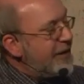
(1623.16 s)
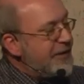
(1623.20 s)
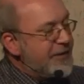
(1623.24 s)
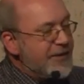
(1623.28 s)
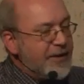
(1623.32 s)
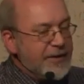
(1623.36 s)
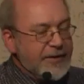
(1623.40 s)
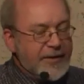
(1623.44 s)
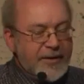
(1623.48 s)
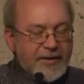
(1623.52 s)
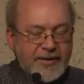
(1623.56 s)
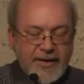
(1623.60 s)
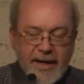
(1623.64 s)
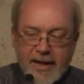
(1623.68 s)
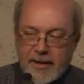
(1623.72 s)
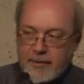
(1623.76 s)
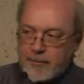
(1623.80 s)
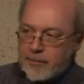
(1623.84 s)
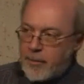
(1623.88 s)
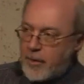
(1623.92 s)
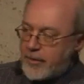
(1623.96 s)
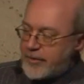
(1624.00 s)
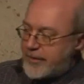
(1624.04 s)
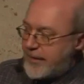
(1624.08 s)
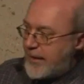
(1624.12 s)
is that the
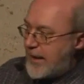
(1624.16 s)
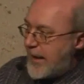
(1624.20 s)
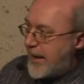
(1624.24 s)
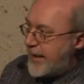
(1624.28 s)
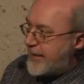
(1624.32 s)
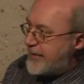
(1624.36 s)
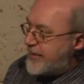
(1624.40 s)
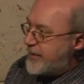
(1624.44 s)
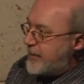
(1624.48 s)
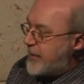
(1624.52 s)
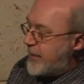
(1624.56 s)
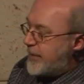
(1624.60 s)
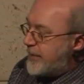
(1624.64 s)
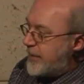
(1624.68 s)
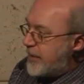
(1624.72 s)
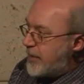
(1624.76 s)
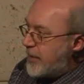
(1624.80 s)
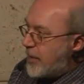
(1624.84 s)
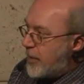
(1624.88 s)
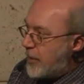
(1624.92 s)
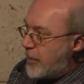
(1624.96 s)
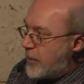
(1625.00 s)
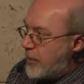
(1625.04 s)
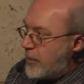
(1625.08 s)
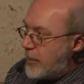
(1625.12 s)
dead body had to
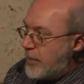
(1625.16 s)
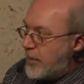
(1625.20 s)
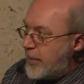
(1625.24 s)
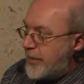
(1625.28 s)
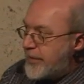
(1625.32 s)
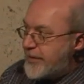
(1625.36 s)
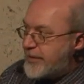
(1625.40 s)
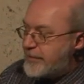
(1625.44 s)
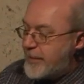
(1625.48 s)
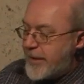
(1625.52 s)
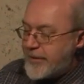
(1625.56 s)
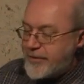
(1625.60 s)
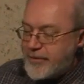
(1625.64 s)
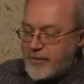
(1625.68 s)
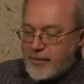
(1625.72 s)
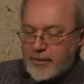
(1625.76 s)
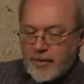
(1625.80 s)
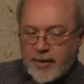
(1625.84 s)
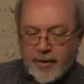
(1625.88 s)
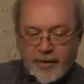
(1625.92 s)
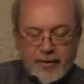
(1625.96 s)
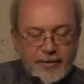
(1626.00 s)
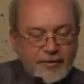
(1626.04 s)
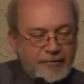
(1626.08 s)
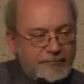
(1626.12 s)
undergo
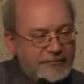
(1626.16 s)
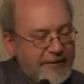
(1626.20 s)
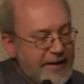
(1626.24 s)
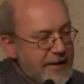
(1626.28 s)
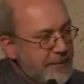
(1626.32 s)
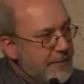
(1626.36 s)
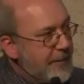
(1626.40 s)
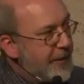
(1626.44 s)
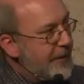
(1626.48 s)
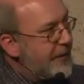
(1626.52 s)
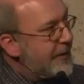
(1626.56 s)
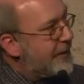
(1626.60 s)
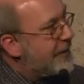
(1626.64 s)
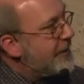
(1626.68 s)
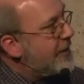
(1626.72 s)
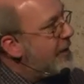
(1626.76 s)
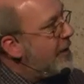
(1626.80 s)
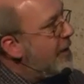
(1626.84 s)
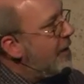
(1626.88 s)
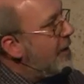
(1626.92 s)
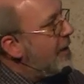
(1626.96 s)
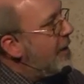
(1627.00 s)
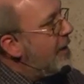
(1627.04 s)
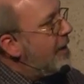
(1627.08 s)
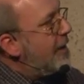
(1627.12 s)
special treatment.
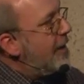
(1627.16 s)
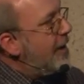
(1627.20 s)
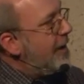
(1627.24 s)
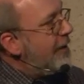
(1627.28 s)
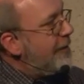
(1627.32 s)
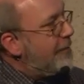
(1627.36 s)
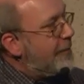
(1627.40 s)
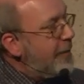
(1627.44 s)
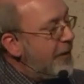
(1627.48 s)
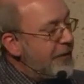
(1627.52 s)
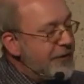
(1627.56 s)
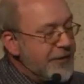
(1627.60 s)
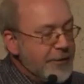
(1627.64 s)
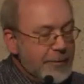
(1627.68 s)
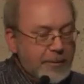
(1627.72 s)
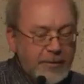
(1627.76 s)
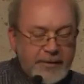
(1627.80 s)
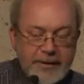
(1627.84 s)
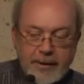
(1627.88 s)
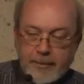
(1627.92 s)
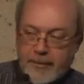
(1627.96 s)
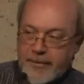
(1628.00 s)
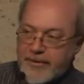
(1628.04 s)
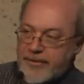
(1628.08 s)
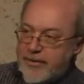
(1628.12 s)
If
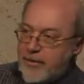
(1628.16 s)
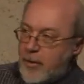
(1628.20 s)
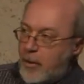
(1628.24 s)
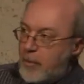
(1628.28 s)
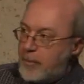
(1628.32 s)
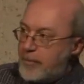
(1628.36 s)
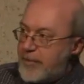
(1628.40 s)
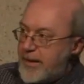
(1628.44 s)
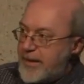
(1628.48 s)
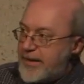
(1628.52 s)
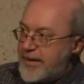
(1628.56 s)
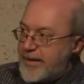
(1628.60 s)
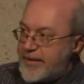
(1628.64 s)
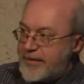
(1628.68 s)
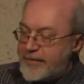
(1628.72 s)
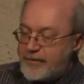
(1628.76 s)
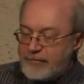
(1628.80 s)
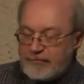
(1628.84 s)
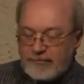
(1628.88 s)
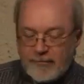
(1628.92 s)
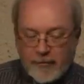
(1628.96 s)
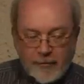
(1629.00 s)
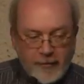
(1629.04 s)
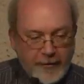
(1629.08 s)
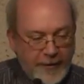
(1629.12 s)
possible, it must not be
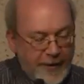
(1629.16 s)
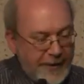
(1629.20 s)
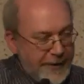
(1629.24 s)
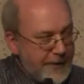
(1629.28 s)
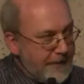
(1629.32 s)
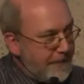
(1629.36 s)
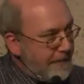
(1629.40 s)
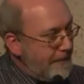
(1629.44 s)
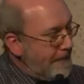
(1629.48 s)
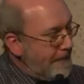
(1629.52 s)
destroyed.